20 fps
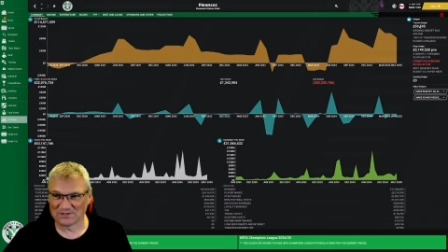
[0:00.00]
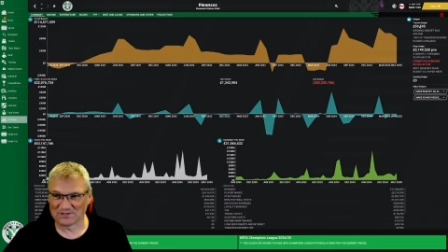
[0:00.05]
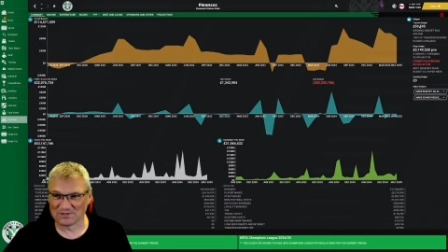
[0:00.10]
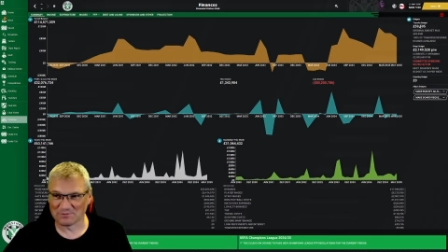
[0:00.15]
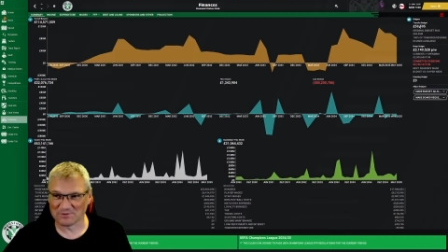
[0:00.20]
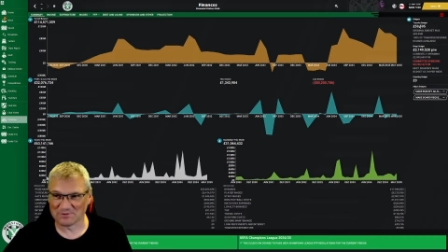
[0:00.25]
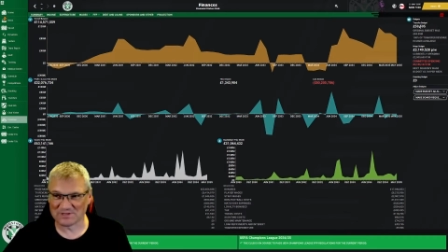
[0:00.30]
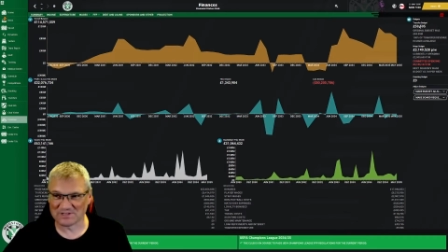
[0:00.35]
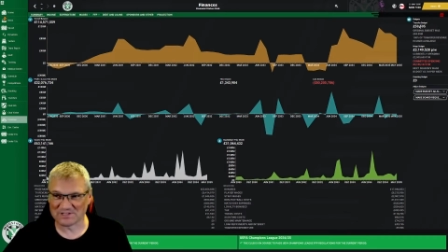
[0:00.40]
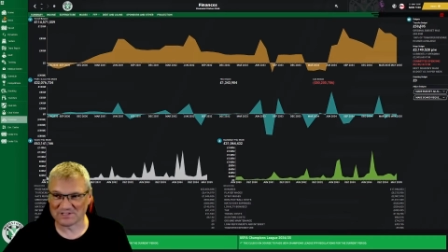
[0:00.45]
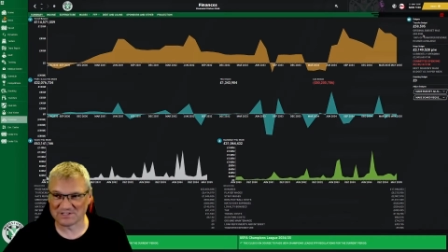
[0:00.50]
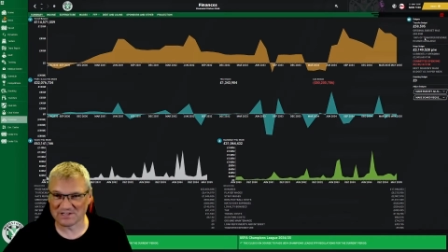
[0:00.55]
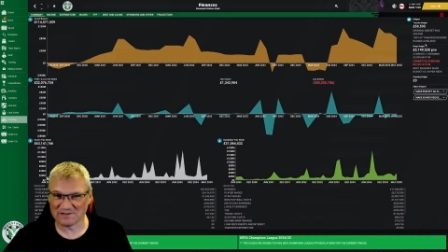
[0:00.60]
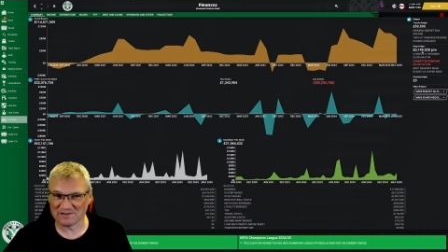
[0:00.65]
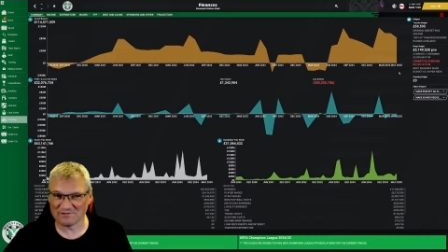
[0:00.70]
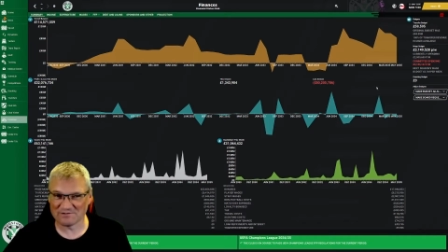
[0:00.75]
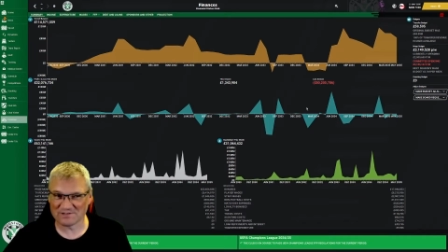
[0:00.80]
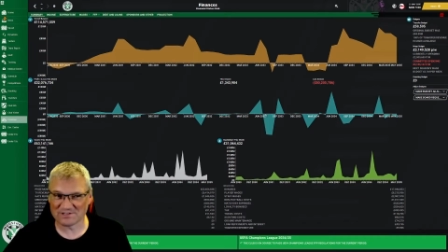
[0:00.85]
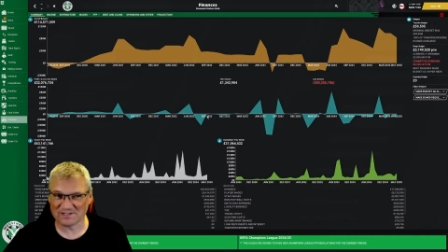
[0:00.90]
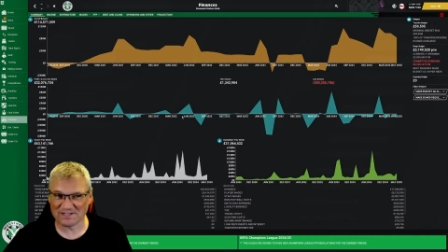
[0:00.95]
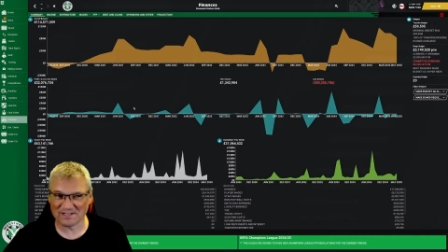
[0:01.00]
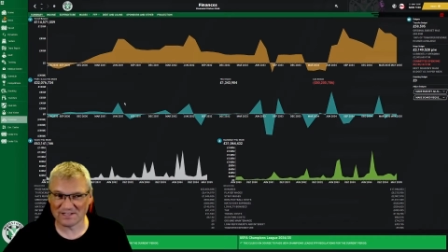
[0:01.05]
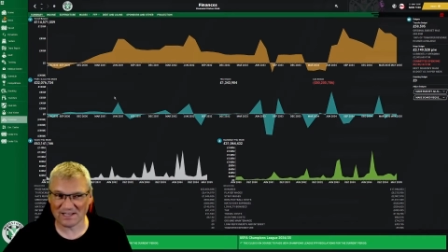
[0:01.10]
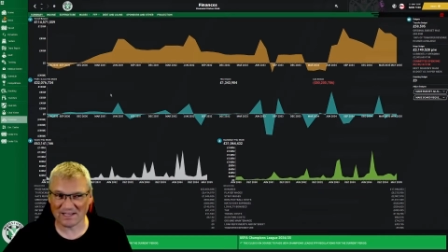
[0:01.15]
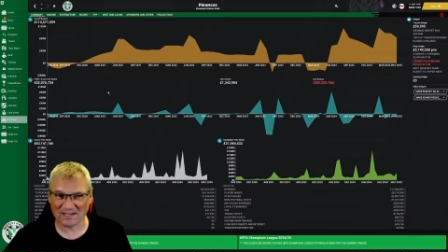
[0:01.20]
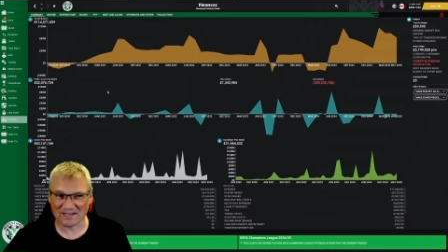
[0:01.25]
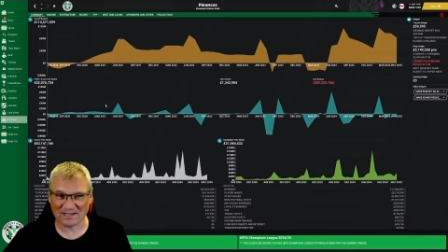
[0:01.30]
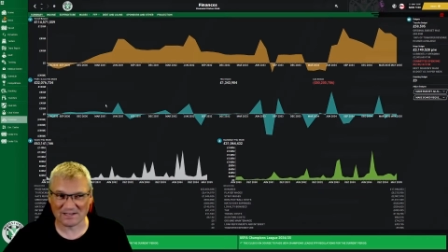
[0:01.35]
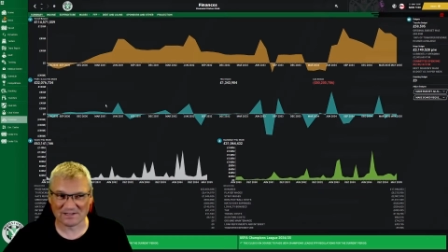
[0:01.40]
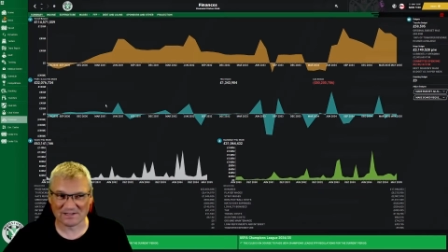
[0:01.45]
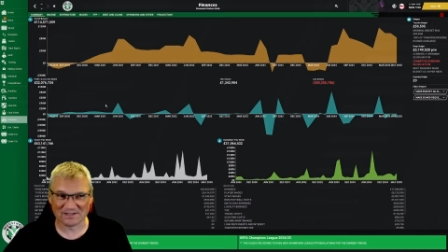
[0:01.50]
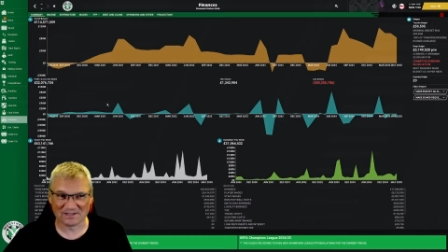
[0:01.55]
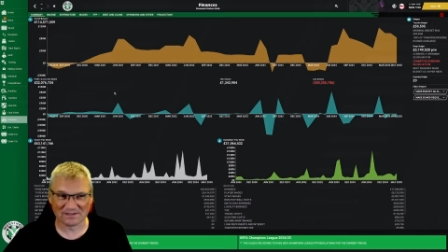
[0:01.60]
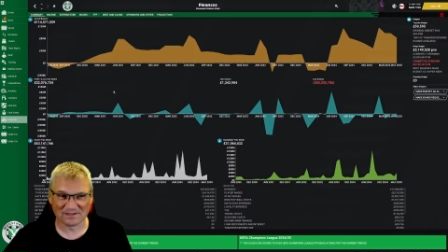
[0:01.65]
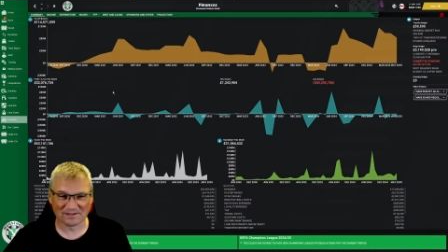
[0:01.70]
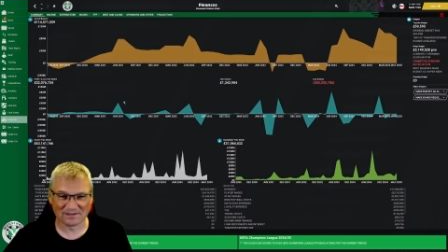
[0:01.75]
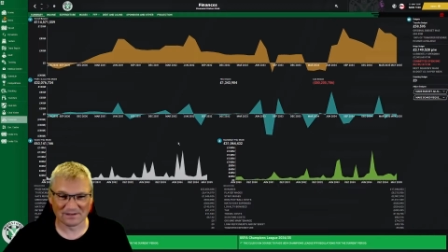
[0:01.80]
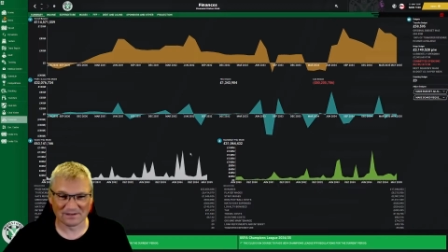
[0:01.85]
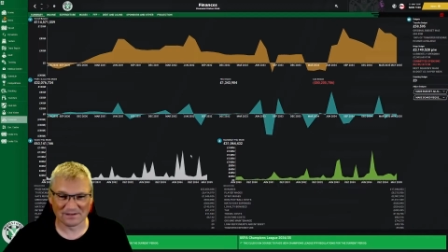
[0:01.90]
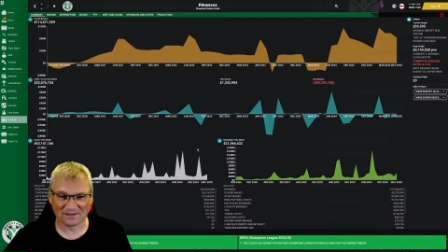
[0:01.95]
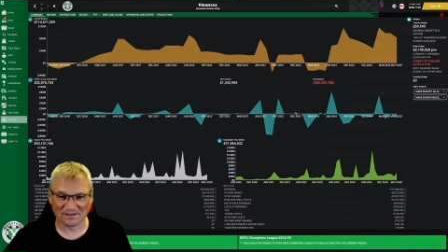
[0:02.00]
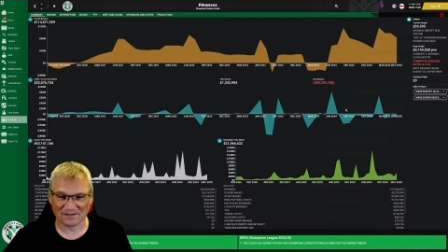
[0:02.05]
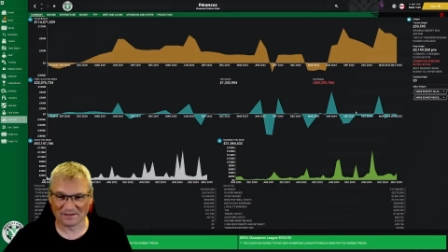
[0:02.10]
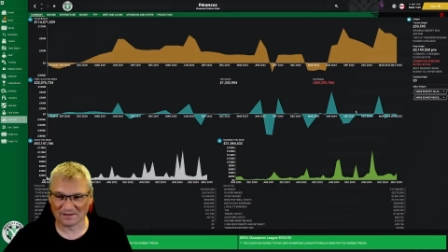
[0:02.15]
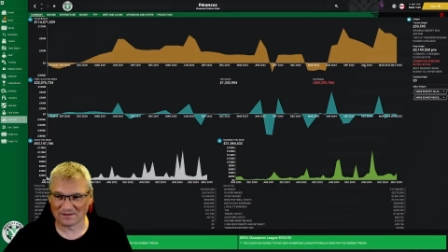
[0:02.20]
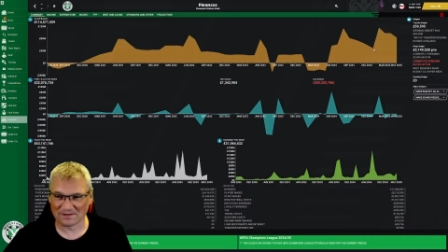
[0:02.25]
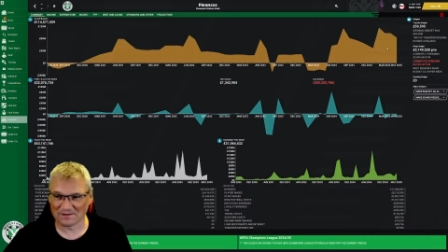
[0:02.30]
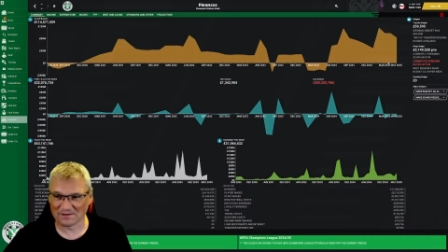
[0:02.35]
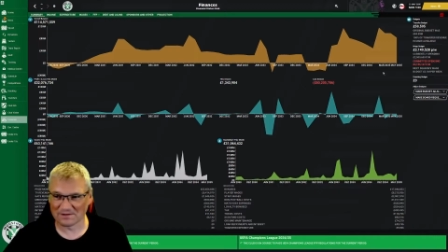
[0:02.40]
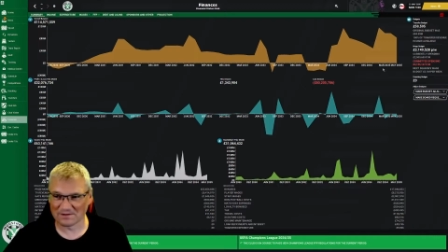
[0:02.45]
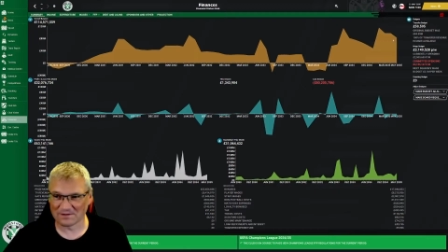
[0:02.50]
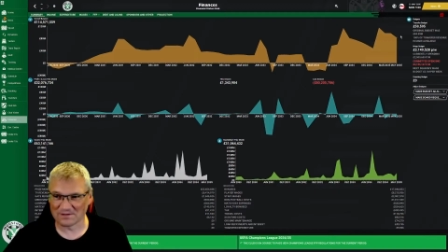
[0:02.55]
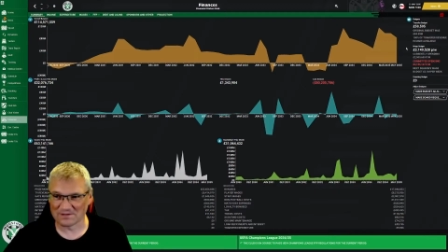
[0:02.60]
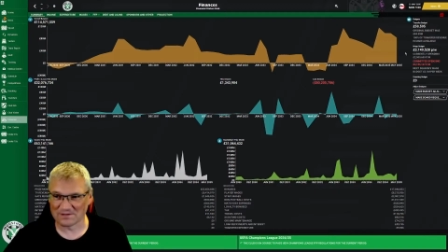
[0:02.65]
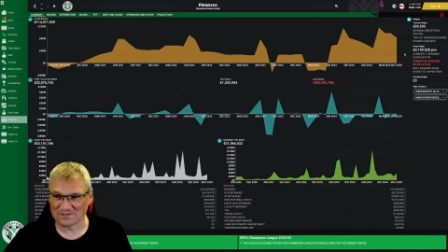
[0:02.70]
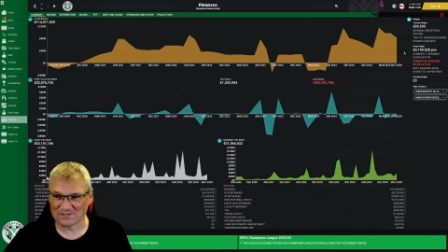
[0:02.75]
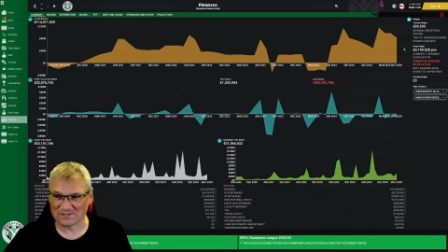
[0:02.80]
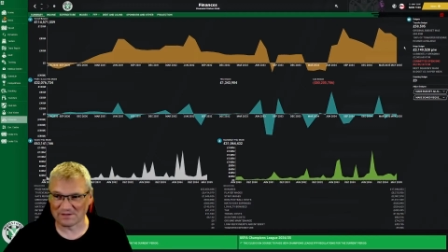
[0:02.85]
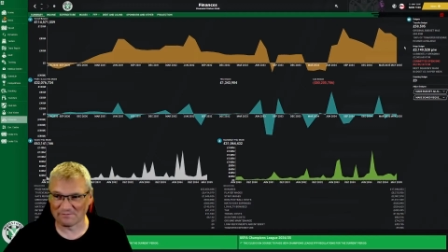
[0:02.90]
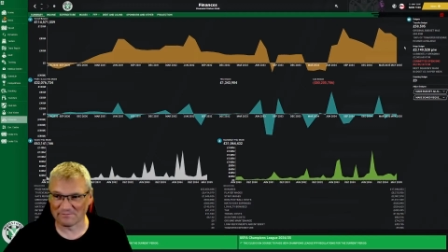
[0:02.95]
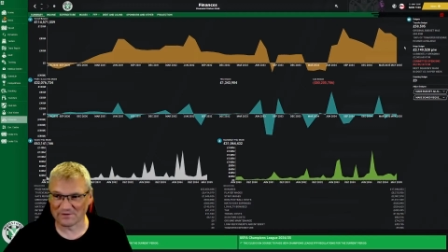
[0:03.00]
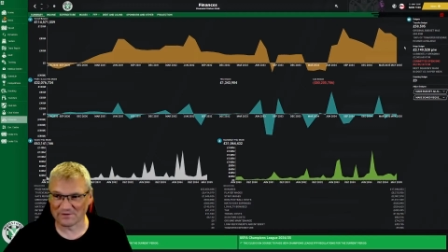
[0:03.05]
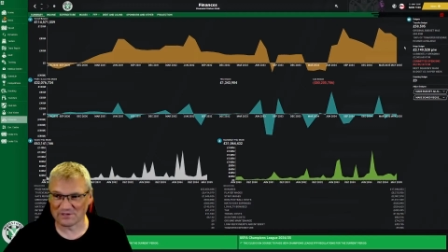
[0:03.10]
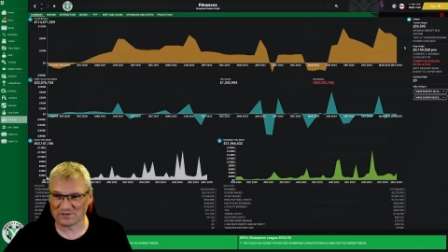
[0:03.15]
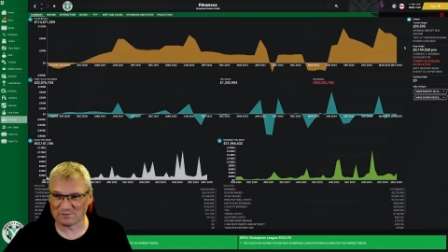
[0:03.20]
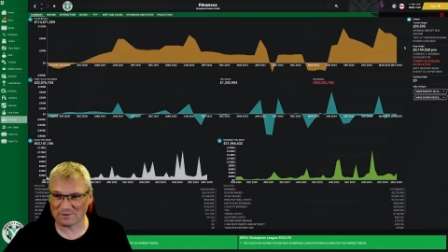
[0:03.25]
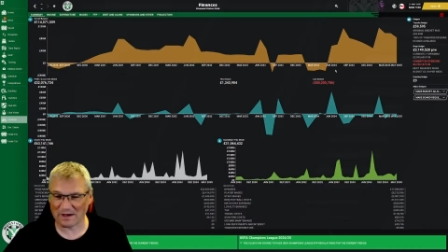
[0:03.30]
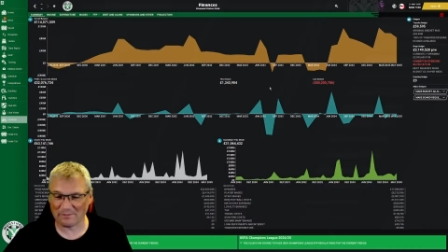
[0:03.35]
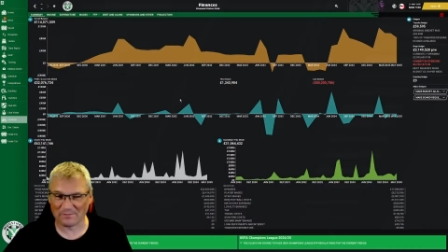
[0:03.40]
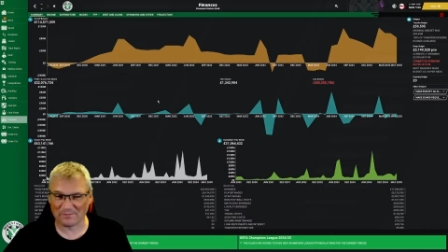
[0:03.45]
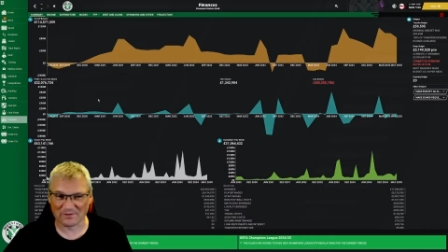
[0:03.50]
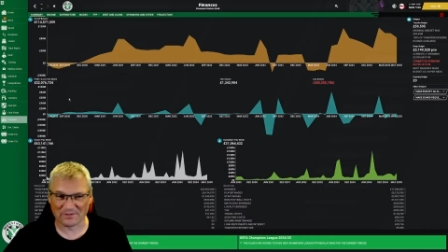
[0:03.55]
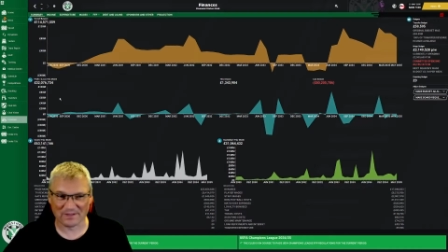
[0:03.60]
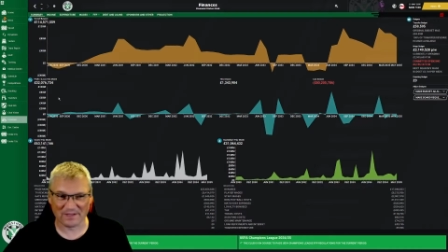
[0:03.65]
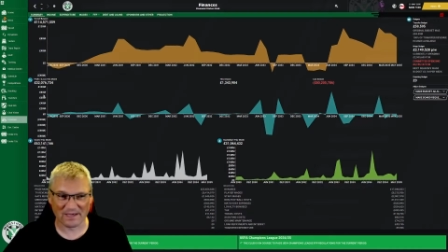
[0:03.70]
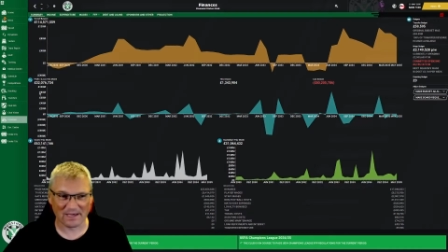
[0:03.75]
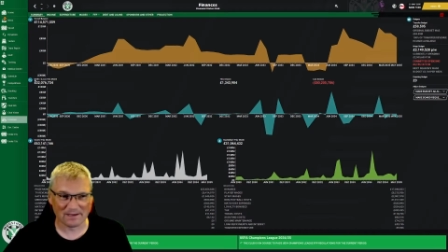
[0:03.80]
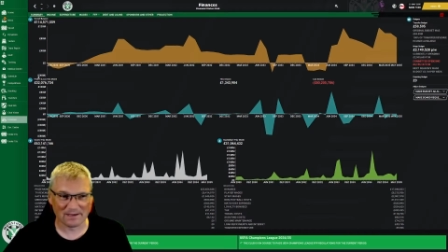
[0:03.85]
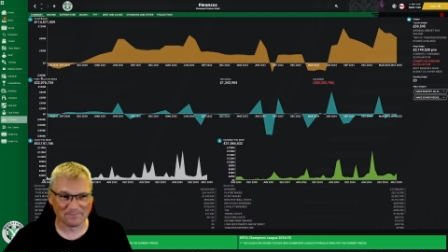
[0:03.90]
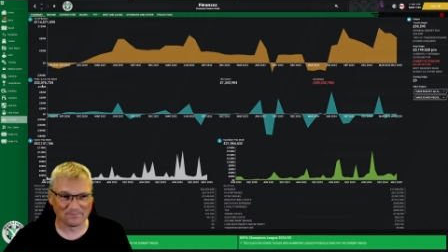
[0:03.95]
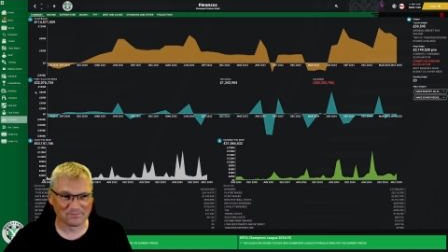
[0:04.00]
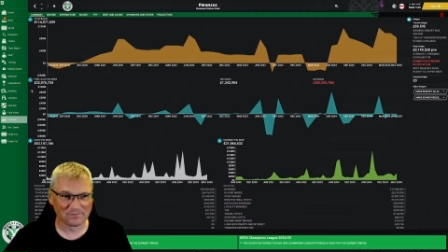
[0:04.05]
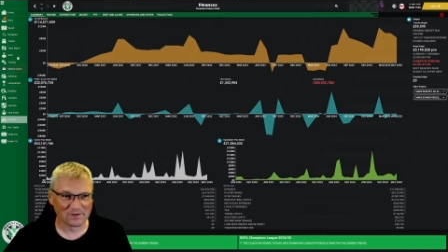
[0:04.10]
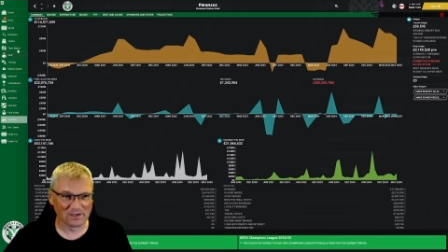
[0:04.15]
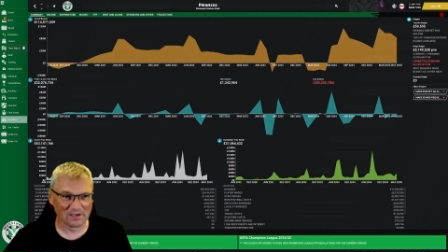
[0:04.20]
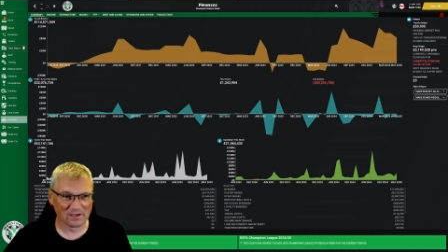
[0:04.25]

So we seriously need something to happen there.